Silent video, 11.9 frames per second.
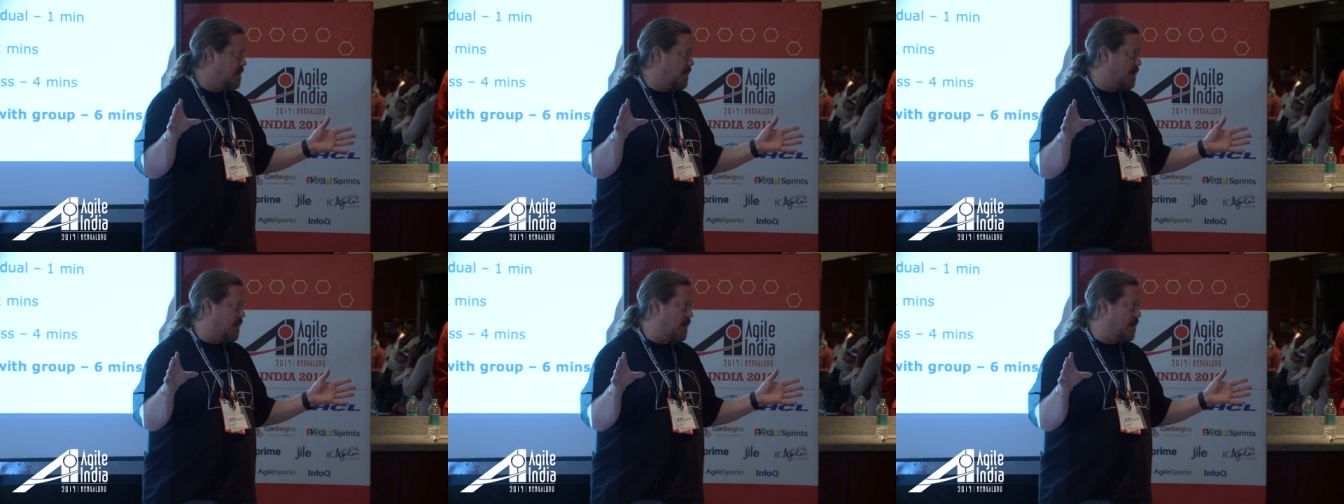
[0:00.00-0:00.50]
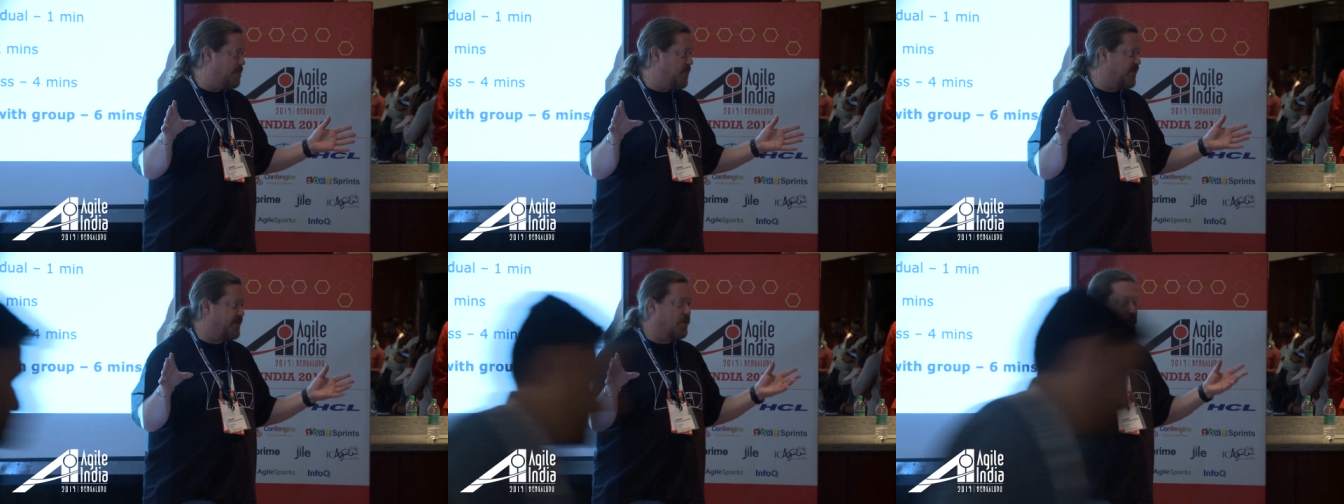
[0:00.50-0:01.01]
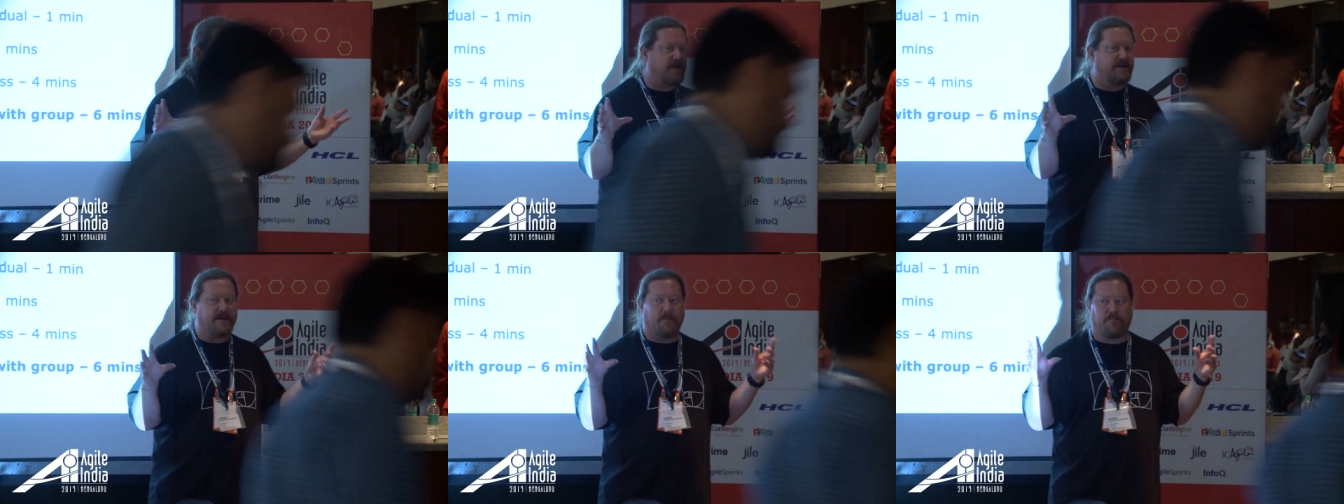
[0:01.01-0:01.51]
But the
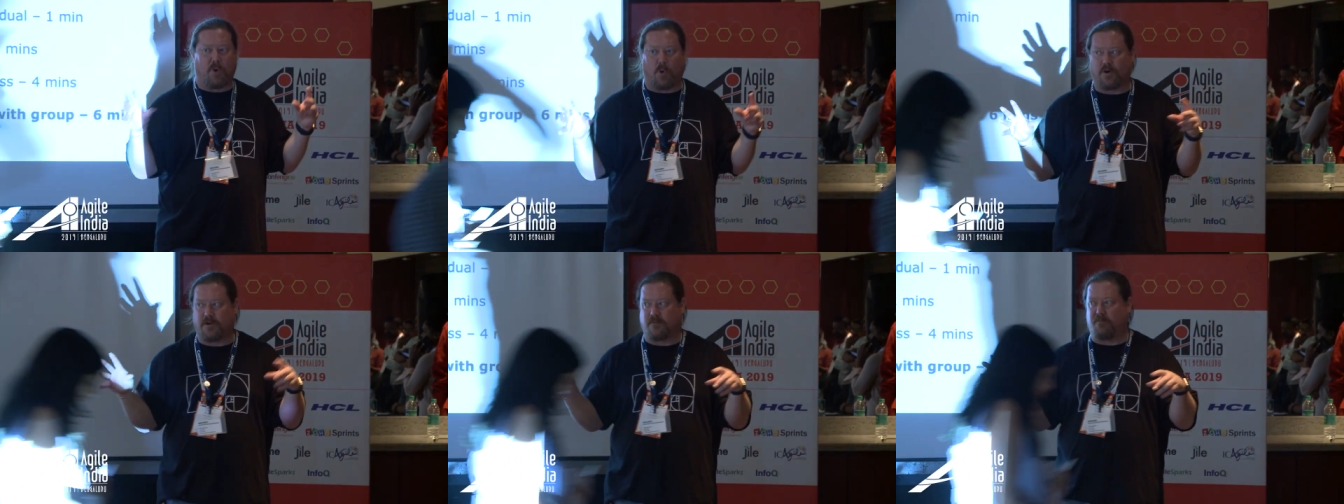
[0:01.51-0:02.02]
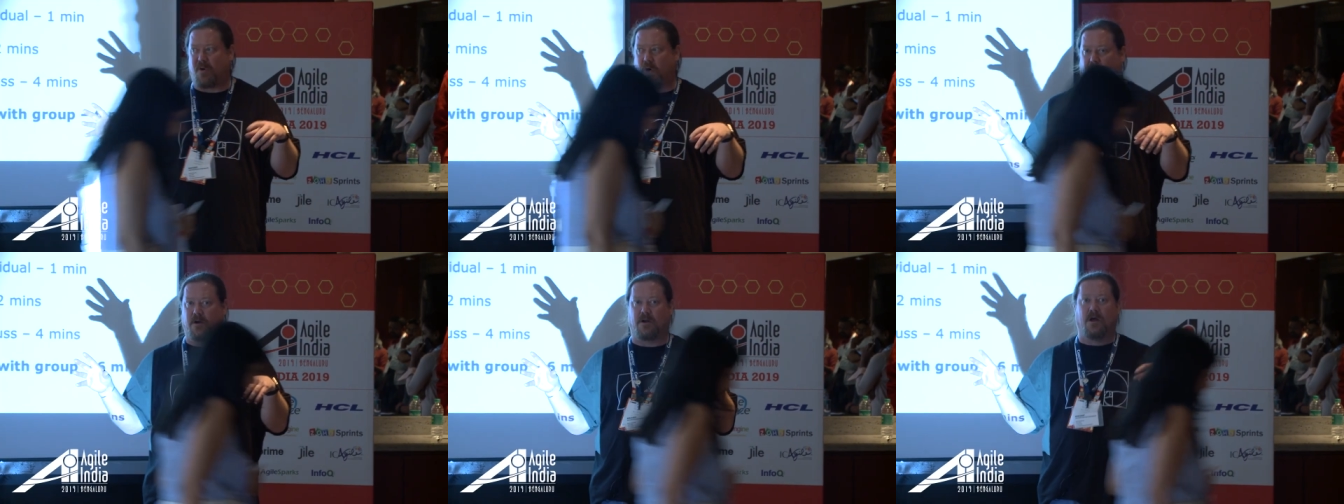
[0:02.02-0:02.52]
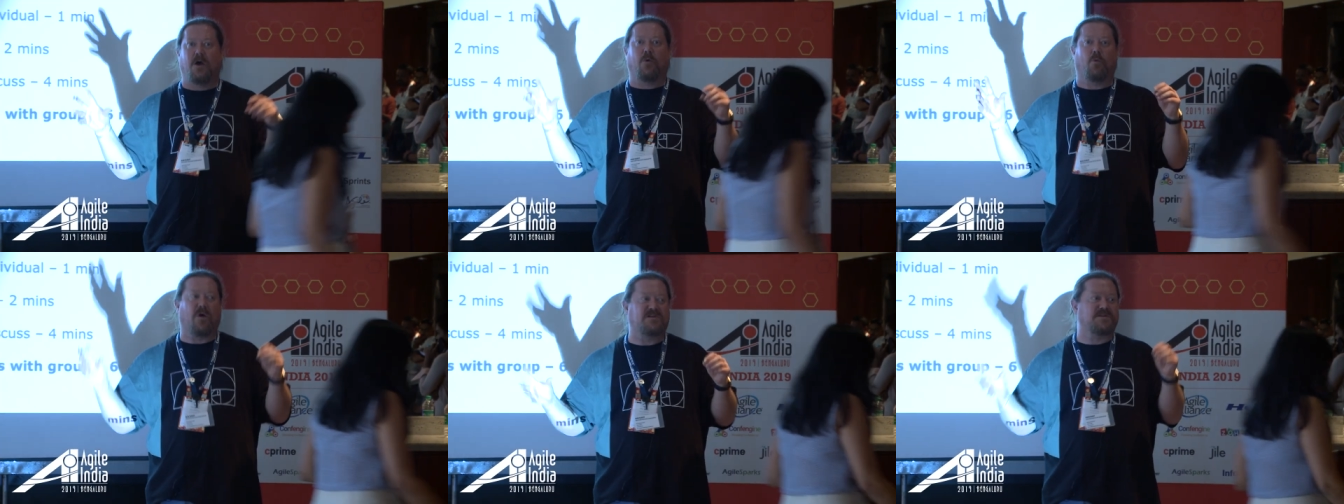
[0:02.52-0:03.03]
really important part
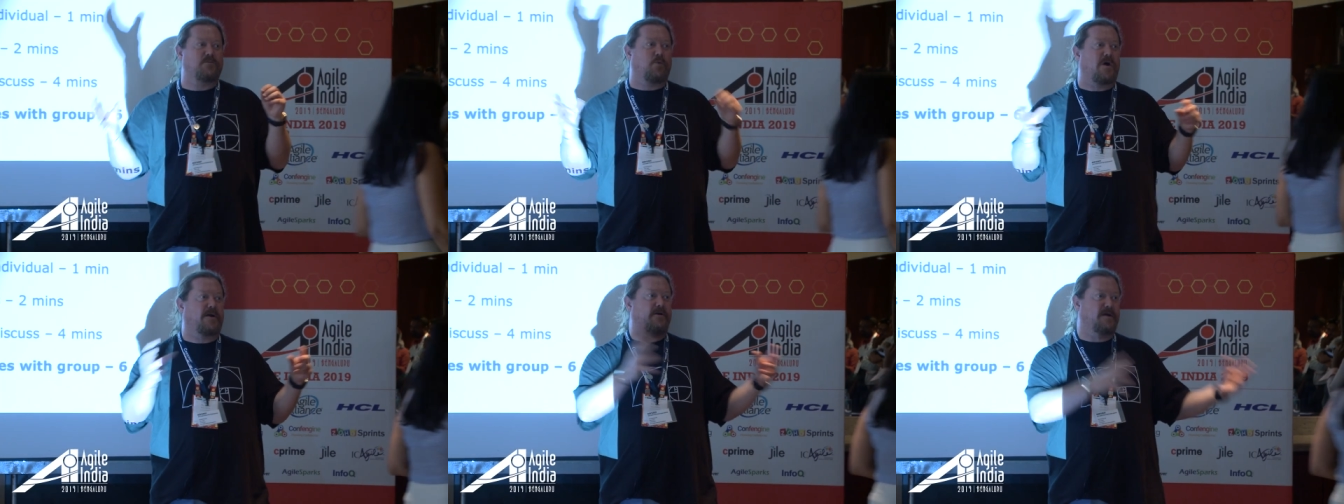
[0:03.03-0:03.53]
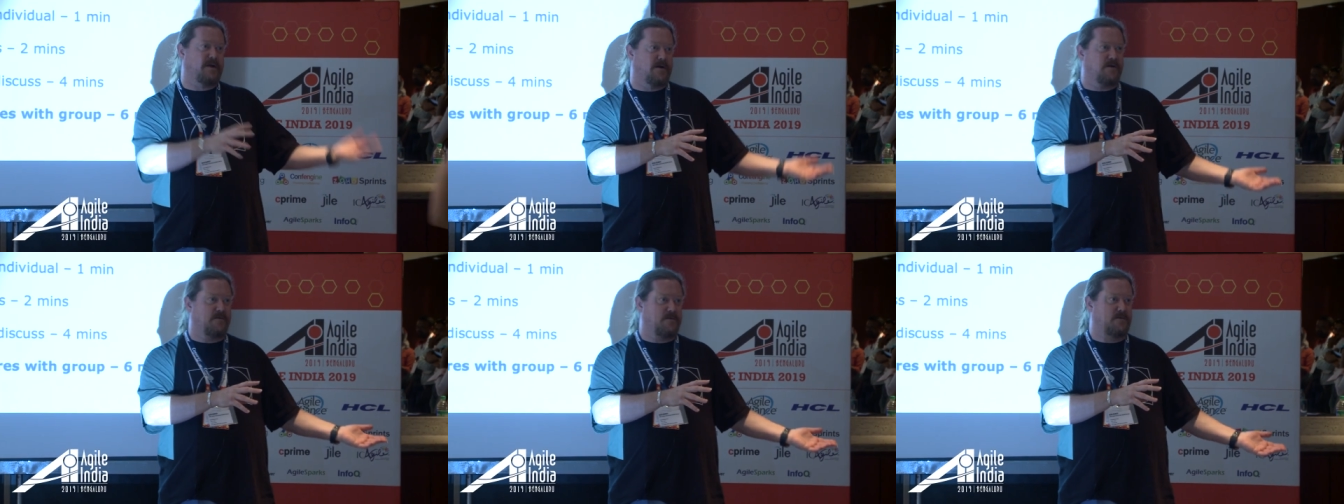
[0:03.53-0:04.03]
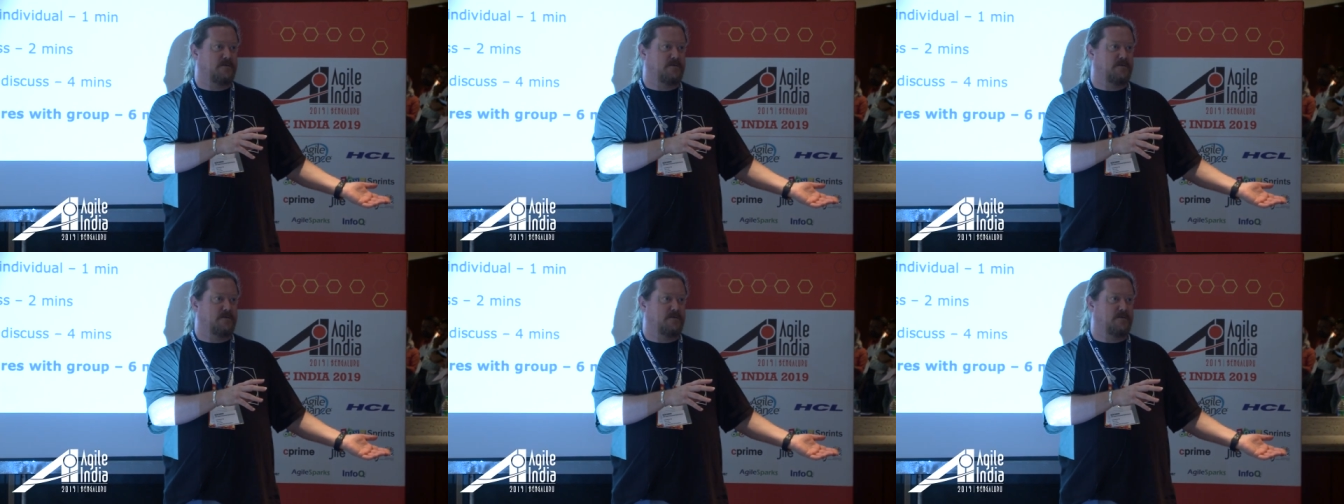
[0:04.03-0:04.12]
wasn't why you're here.